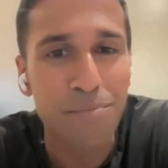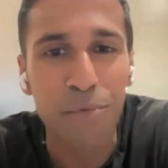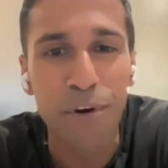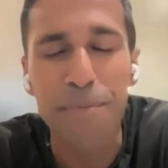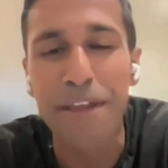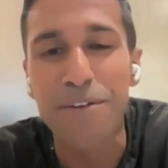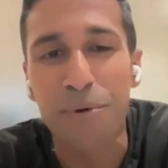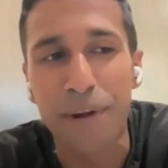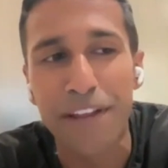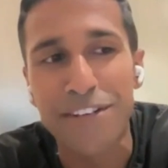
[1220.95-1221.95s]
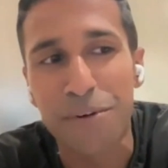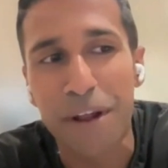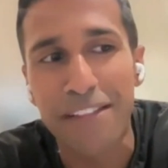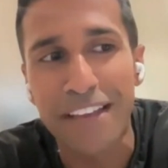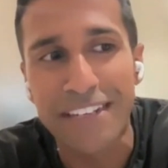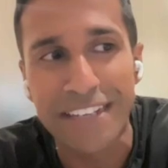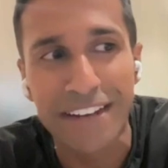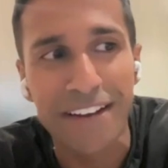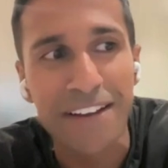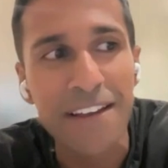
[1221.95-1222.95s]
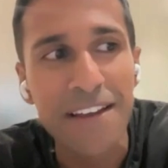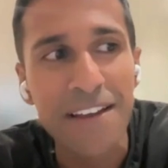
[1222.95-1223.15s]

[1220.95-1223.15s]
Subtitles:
would have been oriented around the idea